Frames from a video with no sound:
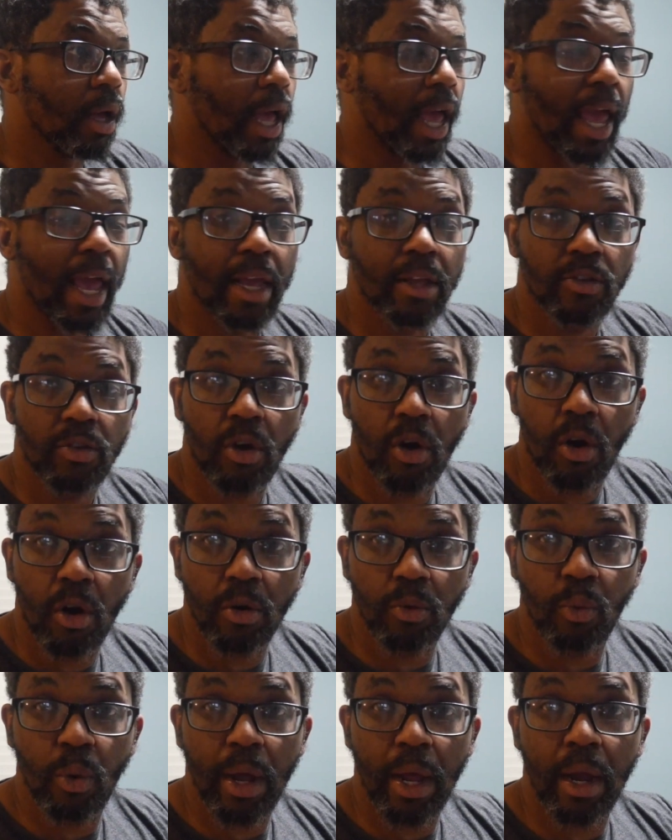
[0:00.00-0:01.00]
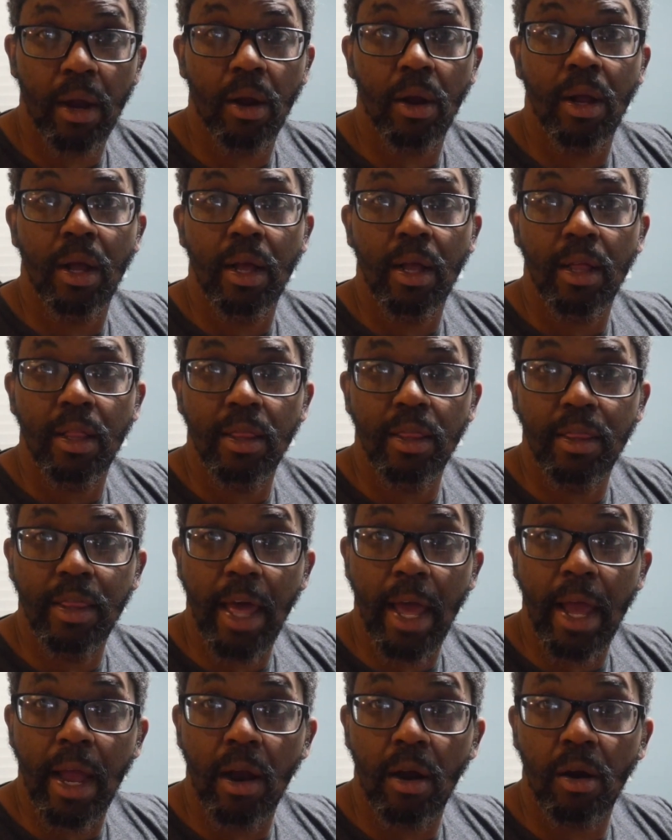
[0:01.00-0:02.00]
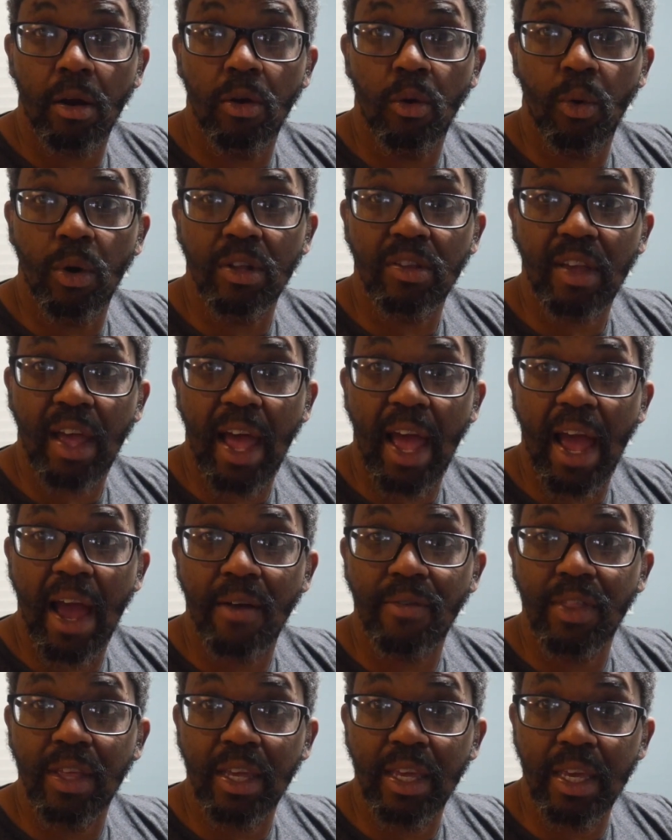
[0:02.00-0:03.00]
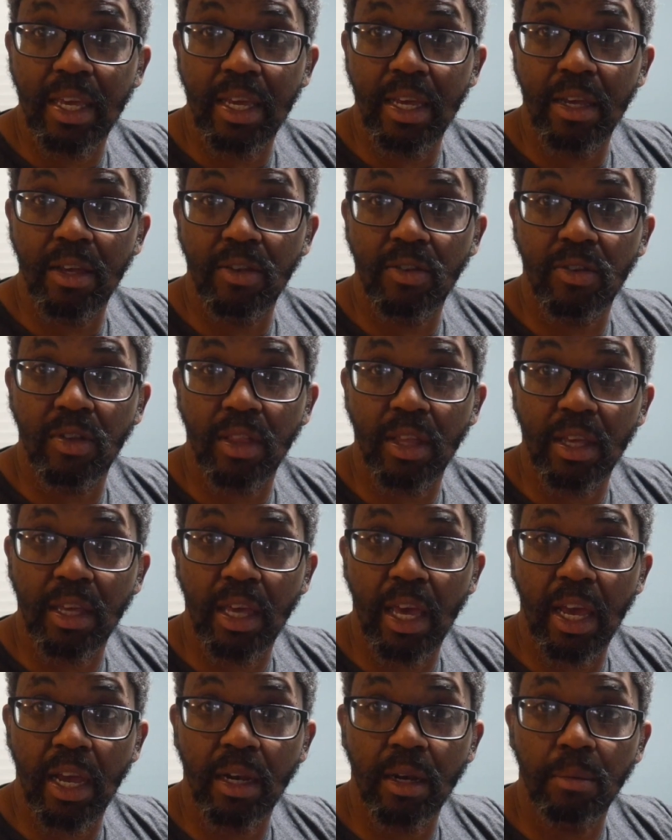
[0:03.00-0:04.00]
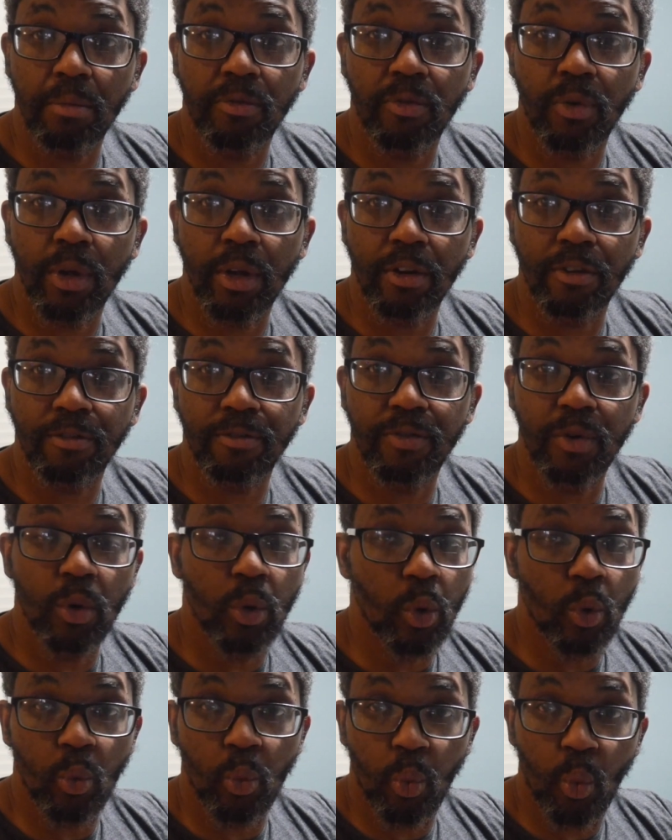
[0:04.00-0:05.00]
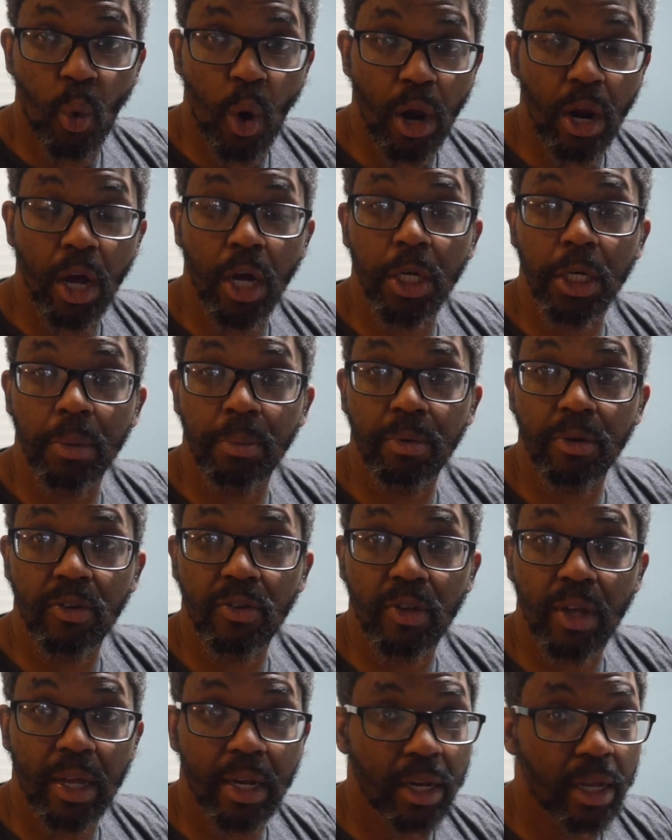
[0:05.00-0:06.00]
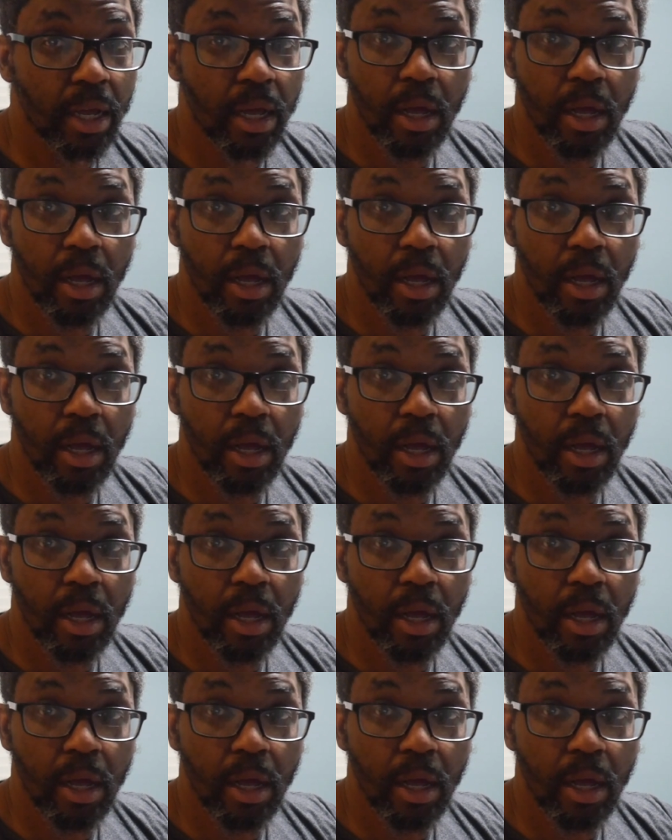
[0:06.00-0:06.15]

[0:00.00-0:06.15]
Ace Hardware, they are going to have the keys to the kingdom for your food. 100%.